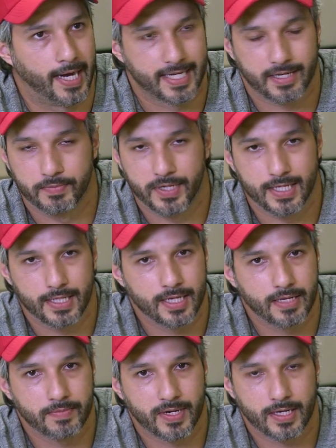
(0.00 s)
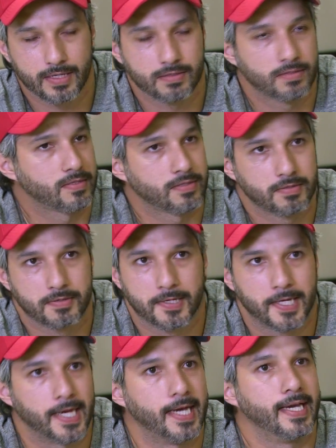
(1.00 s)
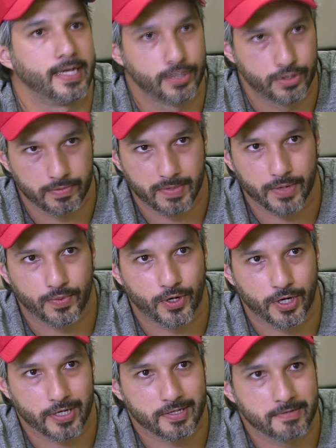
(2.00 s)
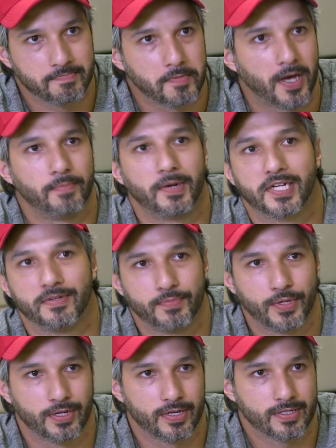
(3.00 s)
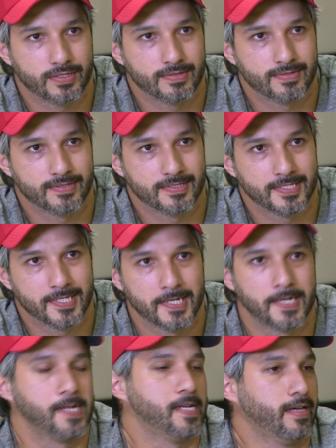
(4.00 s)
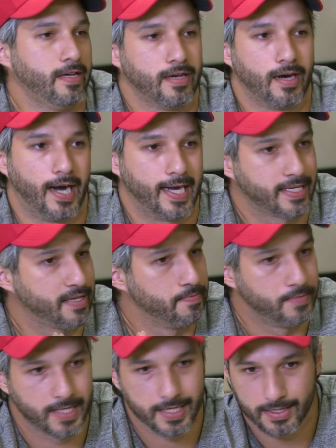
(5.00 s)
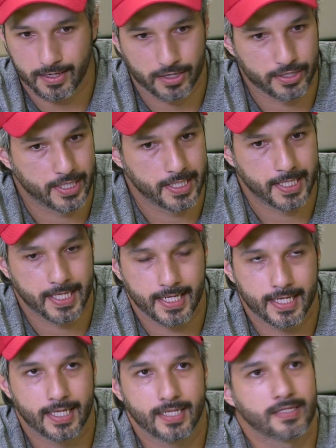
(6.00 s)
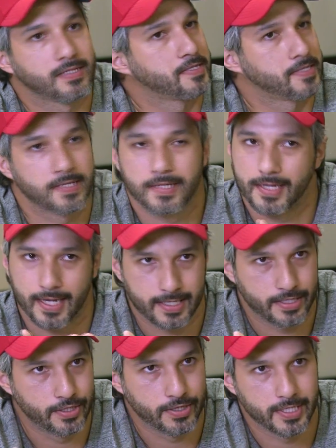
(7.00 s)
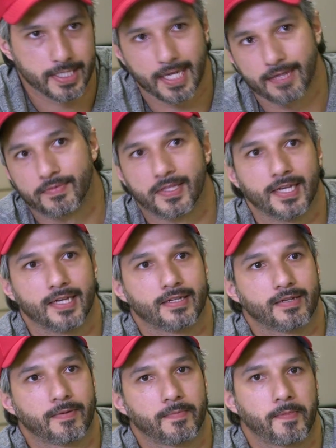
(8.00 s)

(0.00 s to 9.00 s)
I can be in Lima and do my work on my computer. I can be in Argentina, do the same thing.